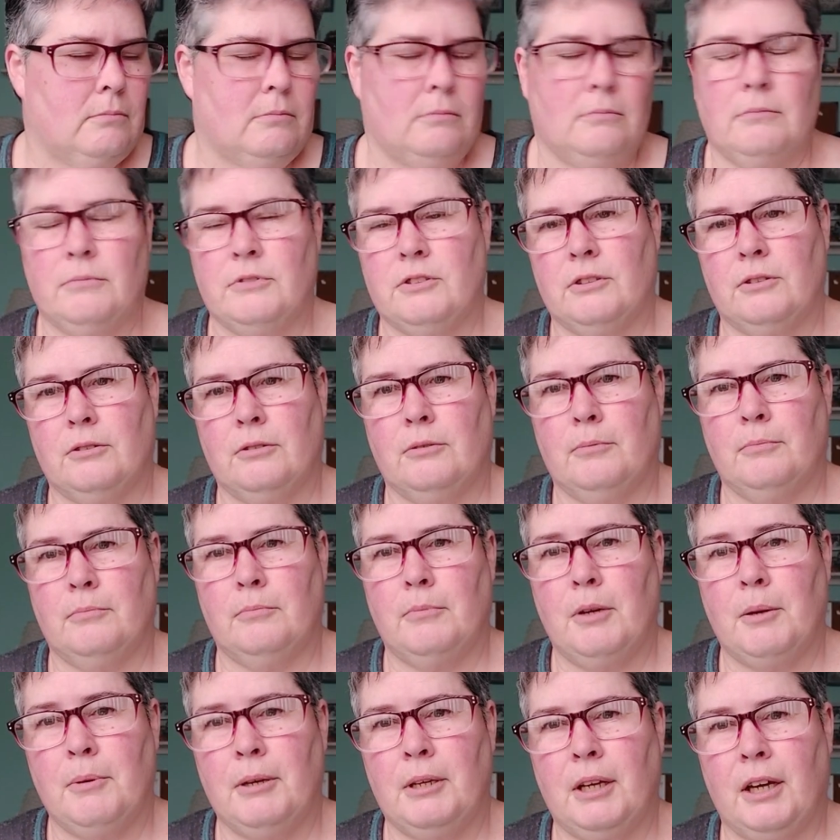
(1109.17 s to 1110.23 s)
so
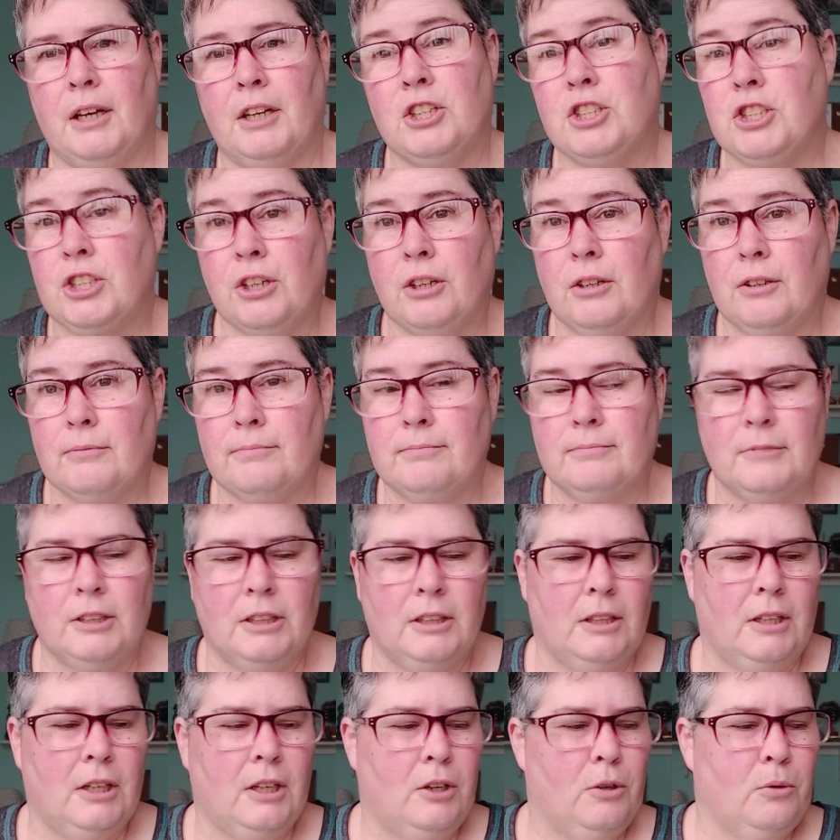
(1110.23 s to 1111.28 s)
maybe next year
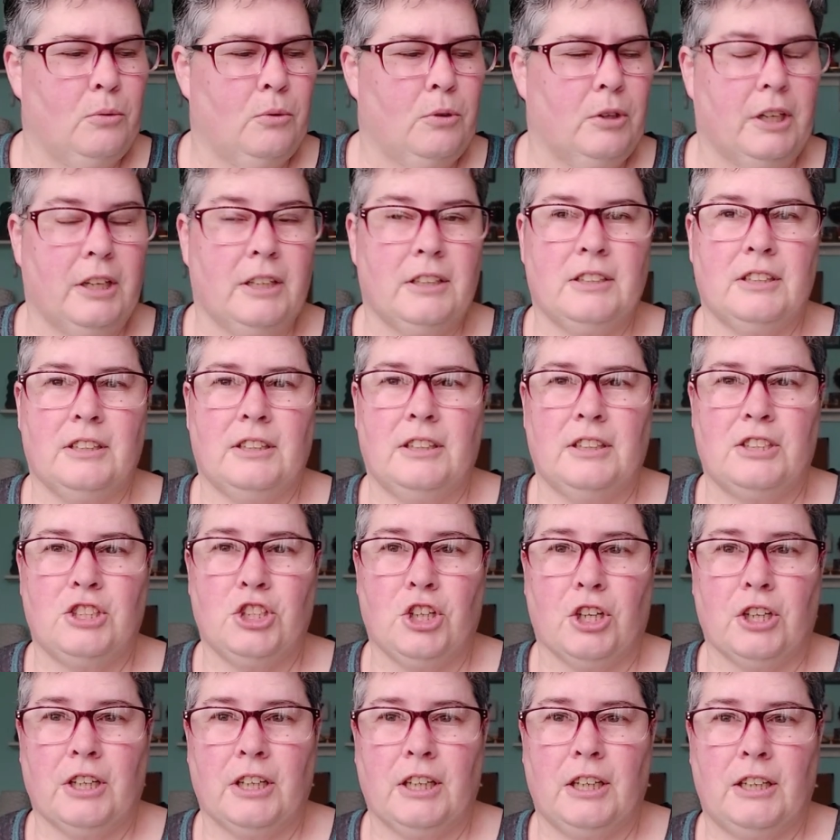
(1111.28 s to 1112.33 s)
we'll get to the
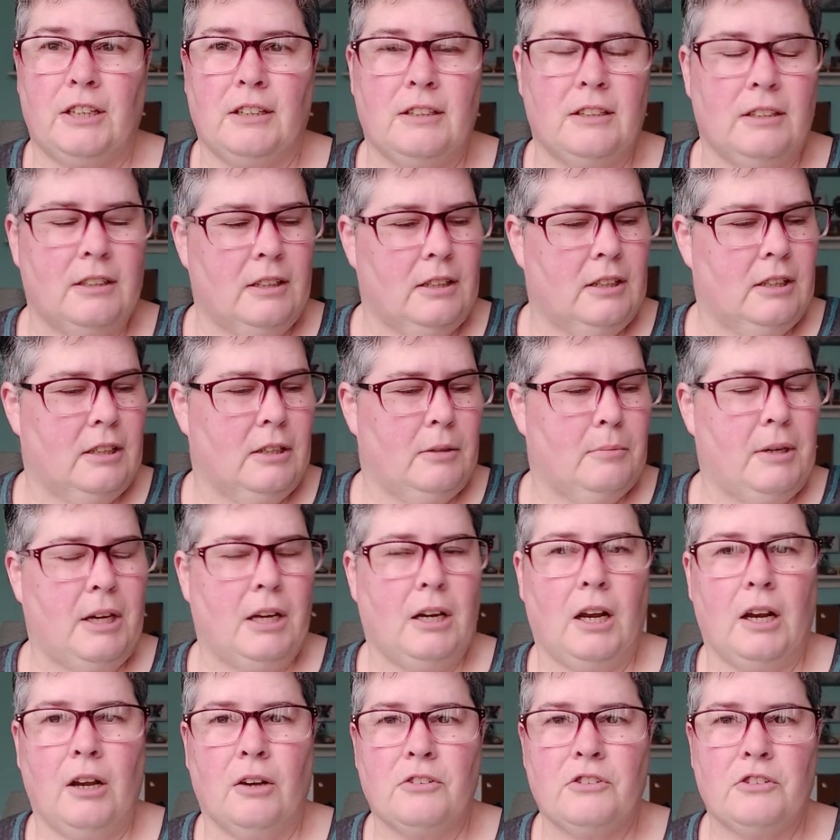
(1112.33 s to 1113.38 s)
chunky. Um, and
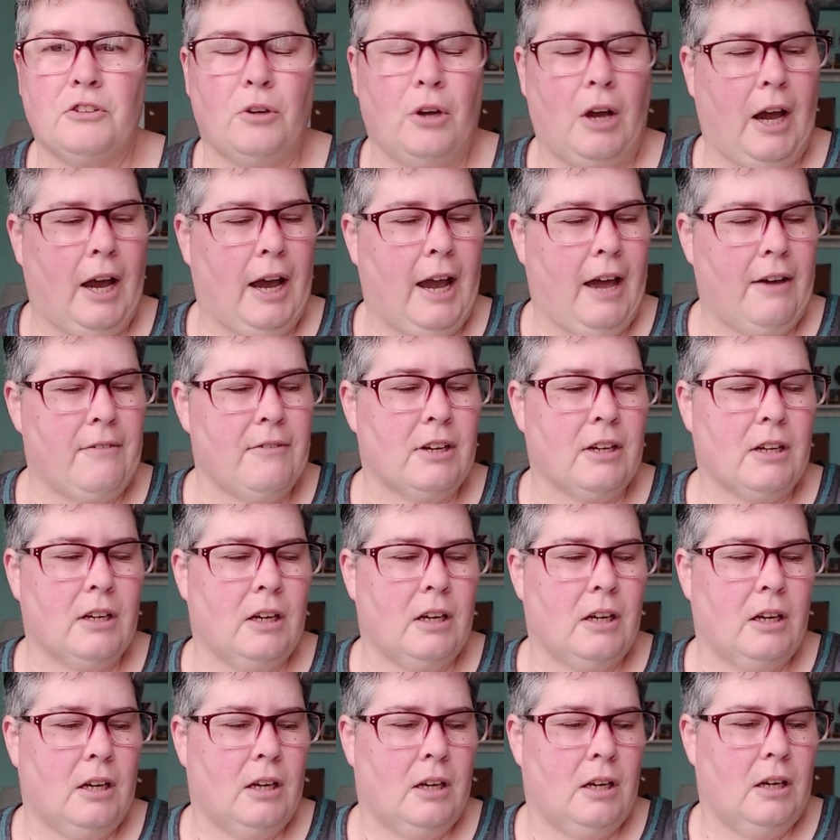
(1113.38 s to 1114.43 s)
I also, I haven't
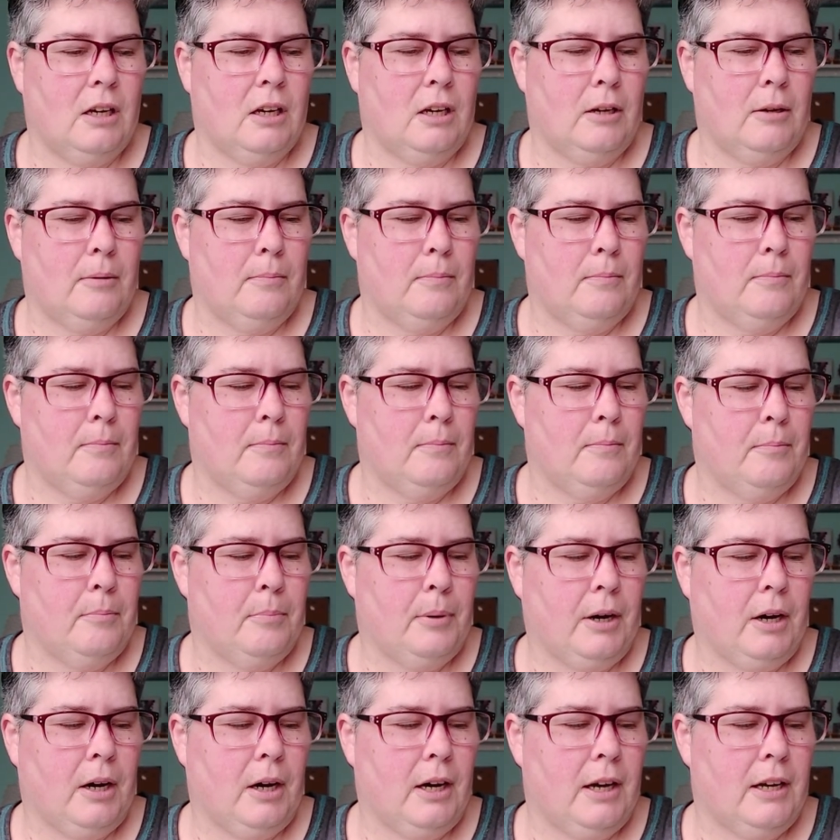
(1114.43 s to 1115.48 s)
um,
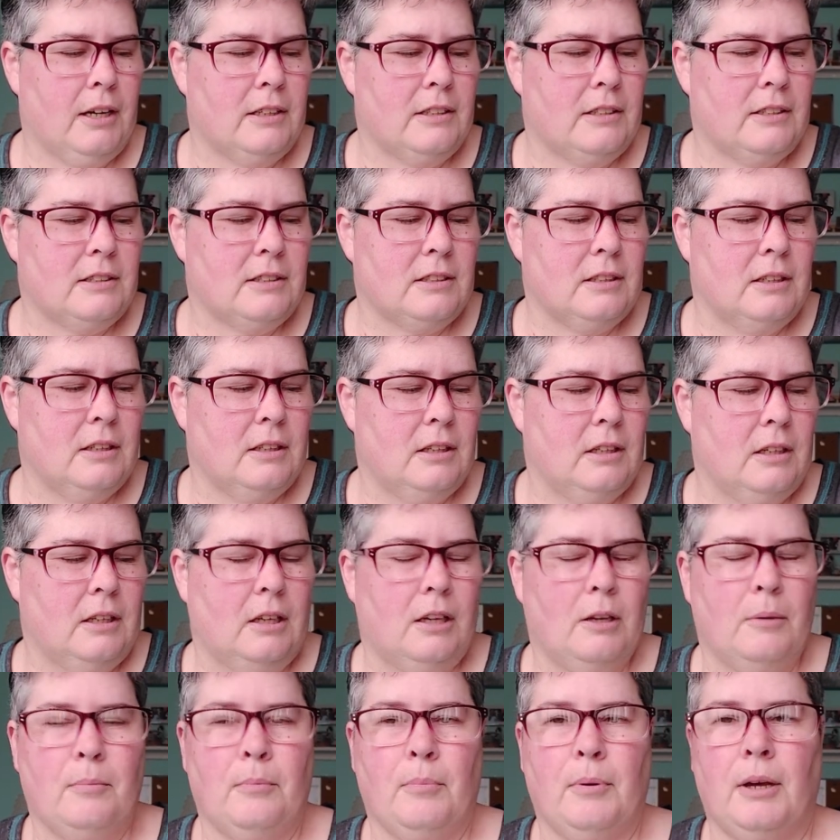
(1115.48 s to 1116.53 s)
bought,
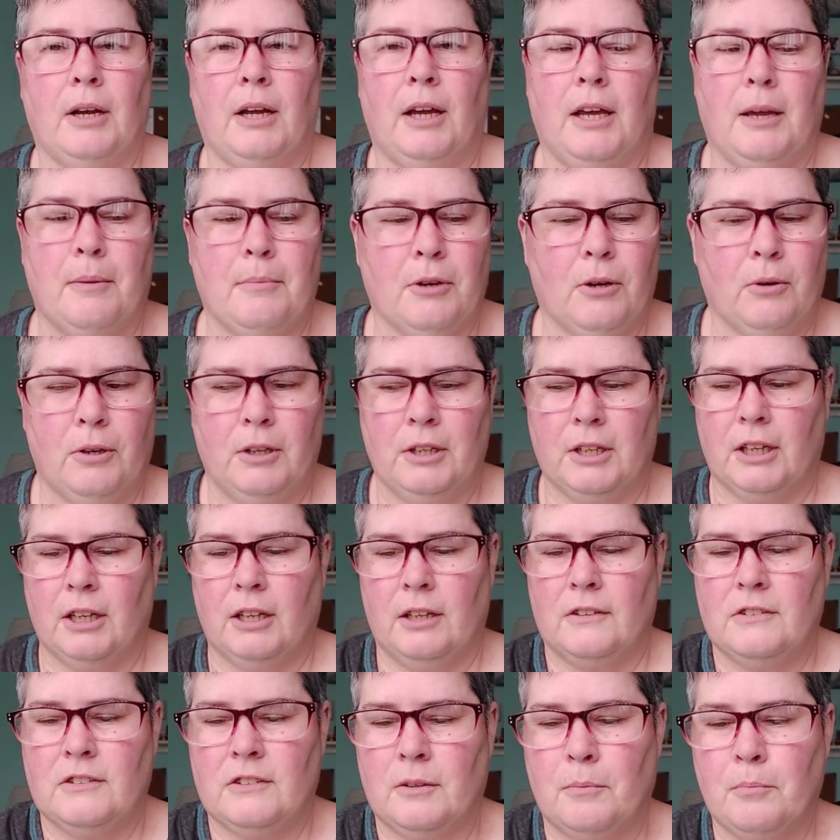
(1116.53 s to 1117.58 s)
but I am going to get at
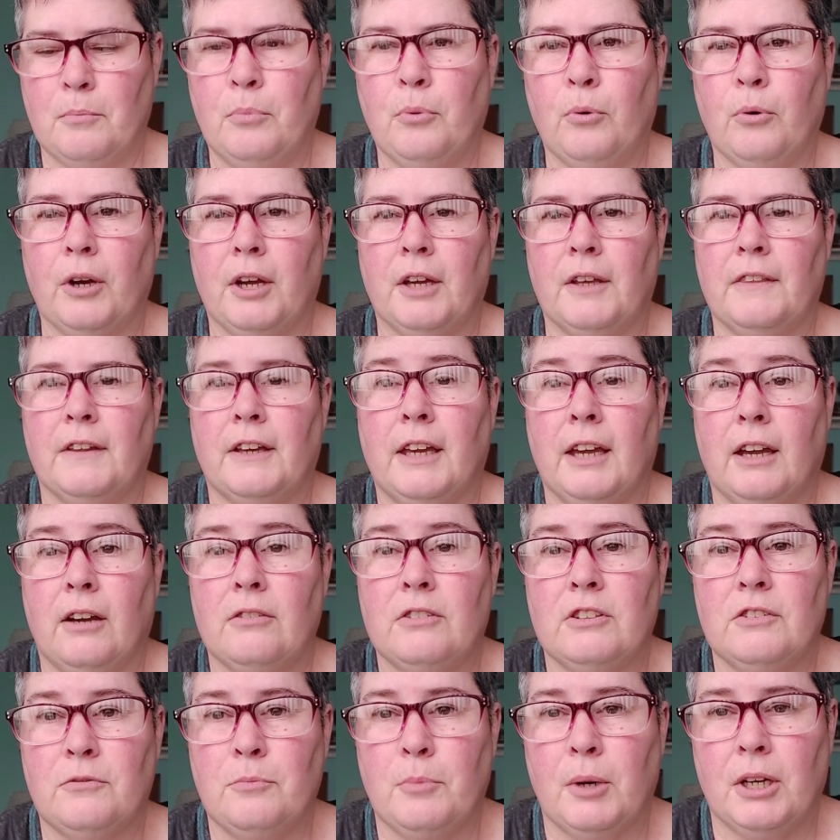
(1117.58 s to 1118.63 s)
some point The Count
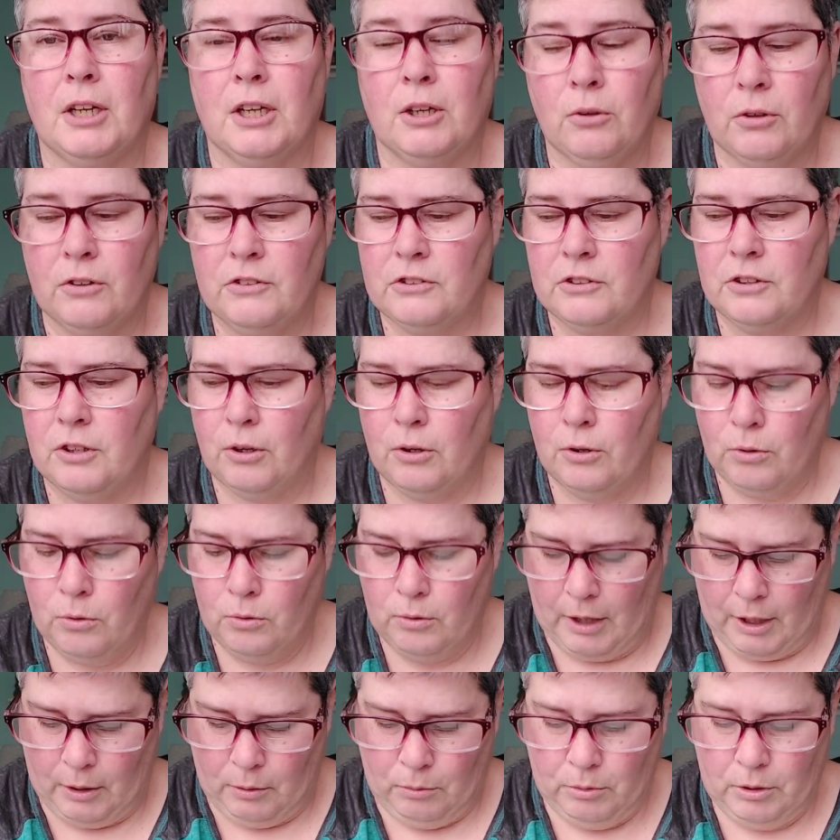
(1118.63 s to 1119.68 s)
of Monte Cristo.
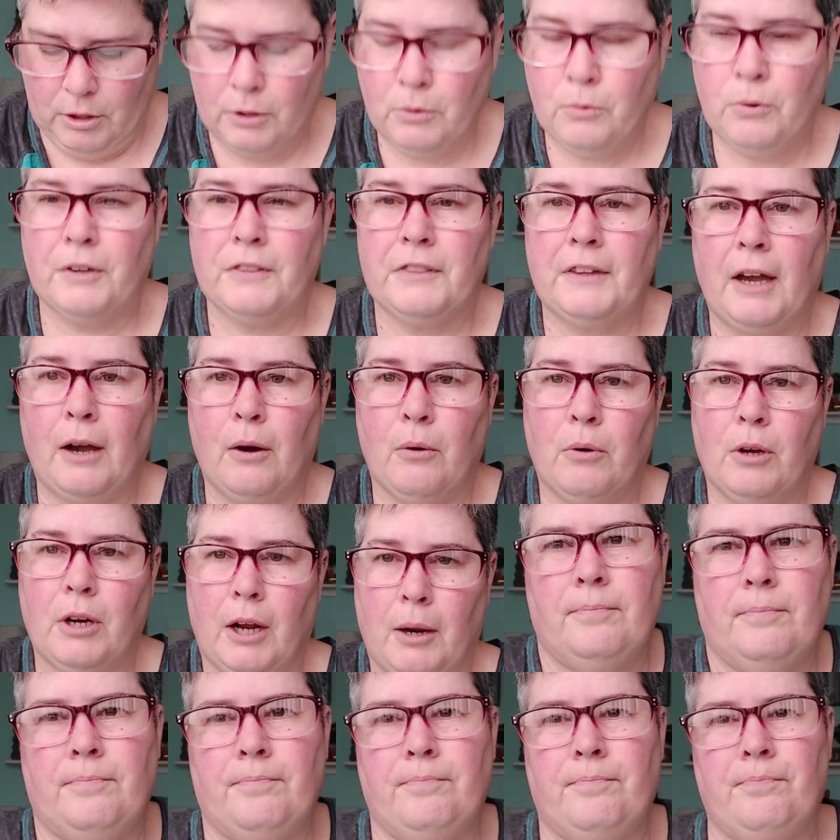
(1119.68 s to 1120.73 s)
I really want that one.
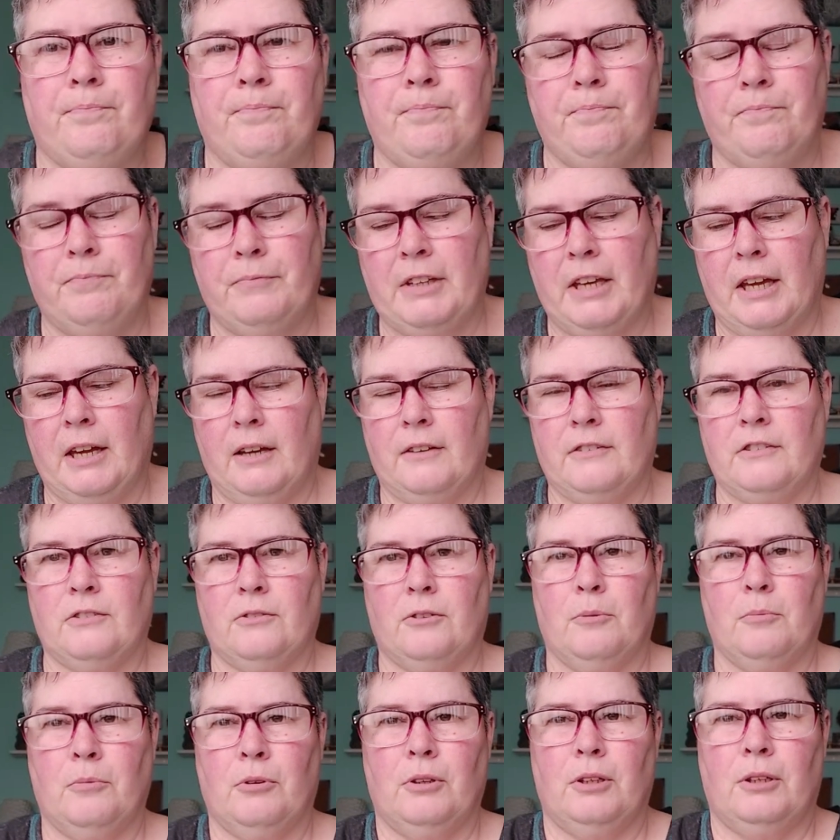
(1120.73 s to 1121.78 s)
I'm, yeah, so
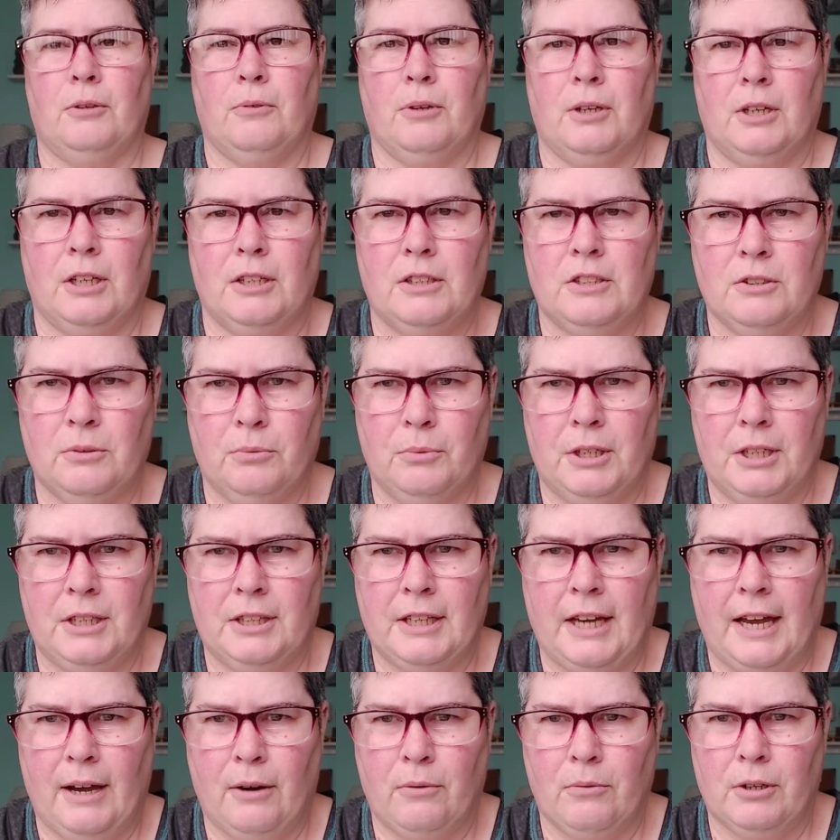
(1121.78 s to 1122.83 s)
I'm really wanting to read
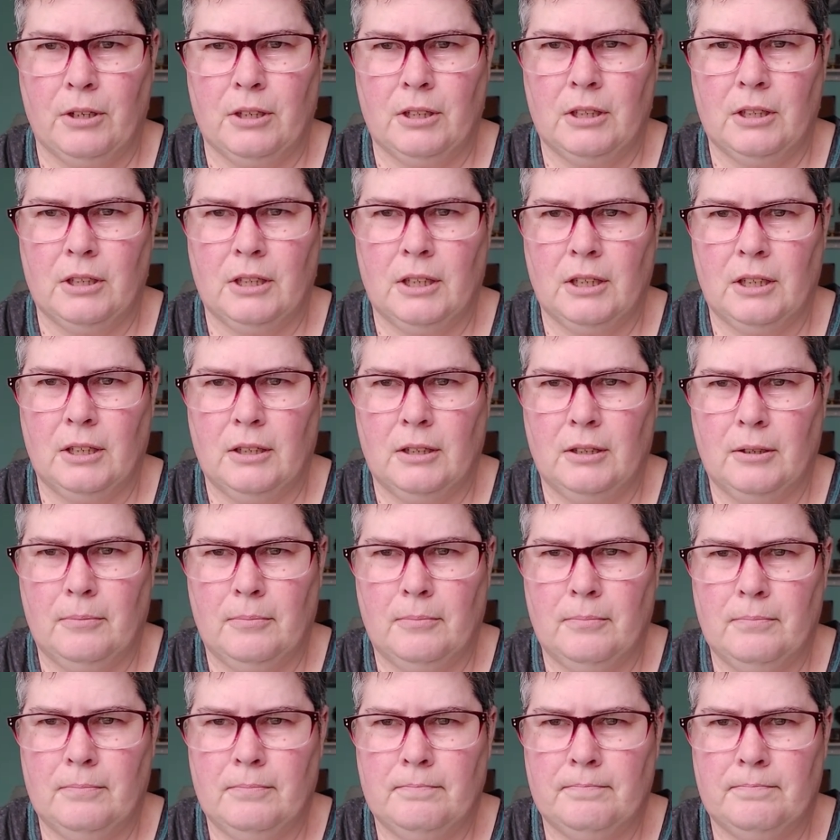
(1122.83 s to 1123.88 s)
that one.
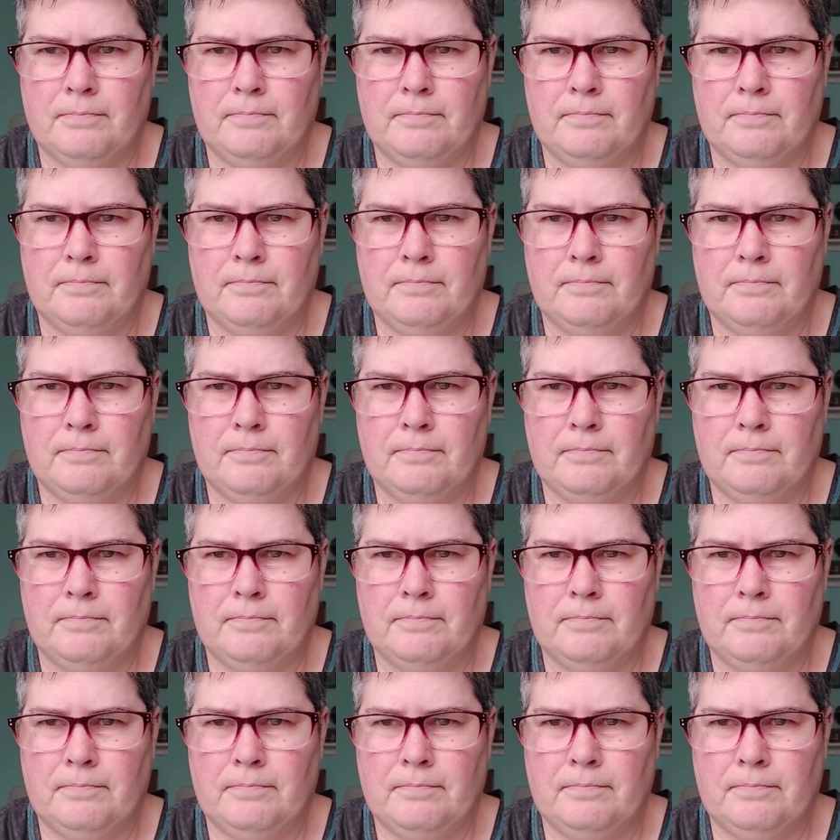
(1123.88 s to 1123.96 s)
Um,